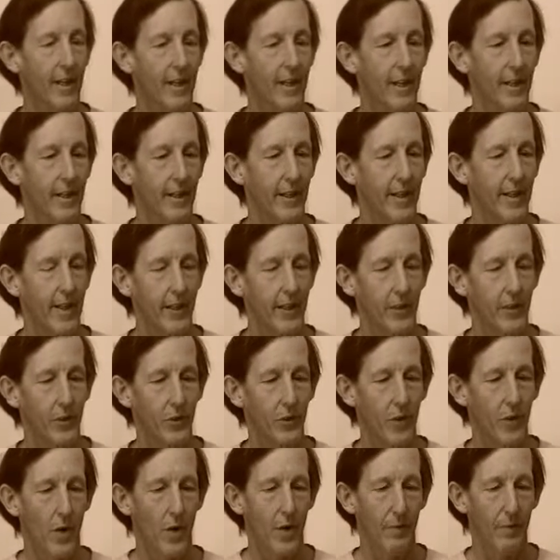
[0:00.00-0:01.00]
I can't
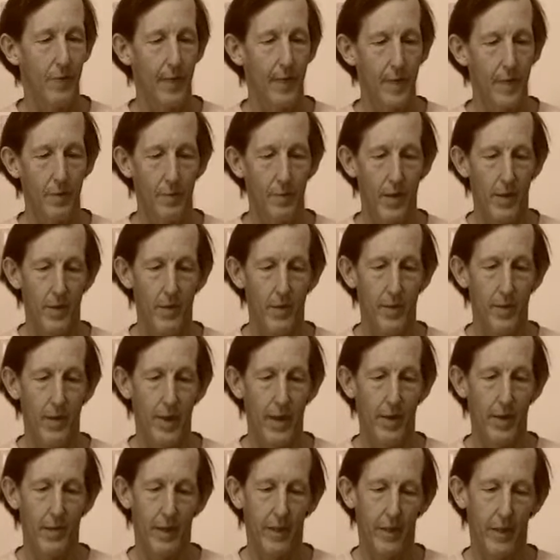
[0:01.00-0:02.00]
describe it any better than
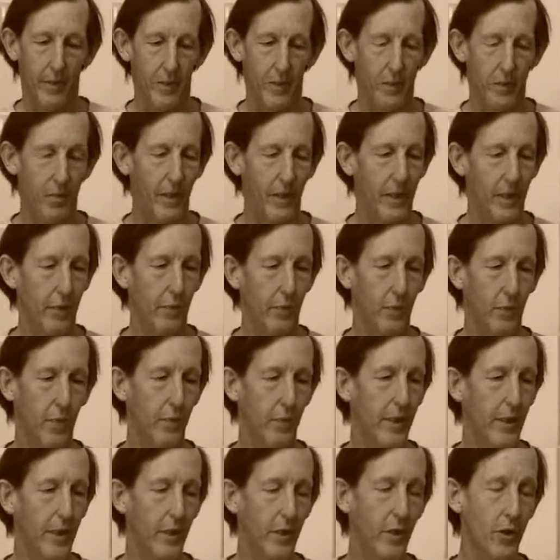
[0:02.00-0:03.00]
that without explaining
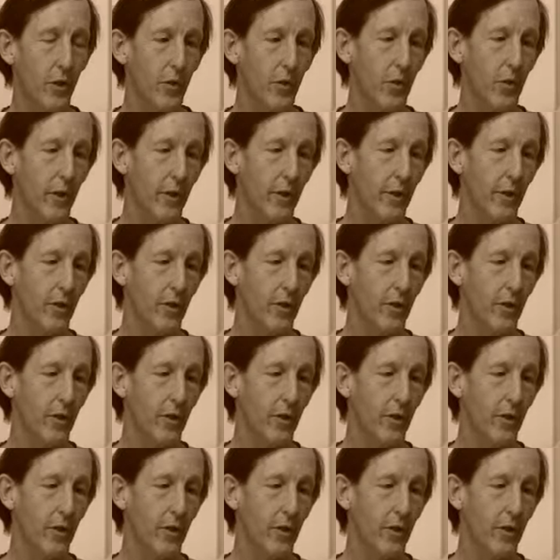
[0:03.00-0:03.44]
what we do.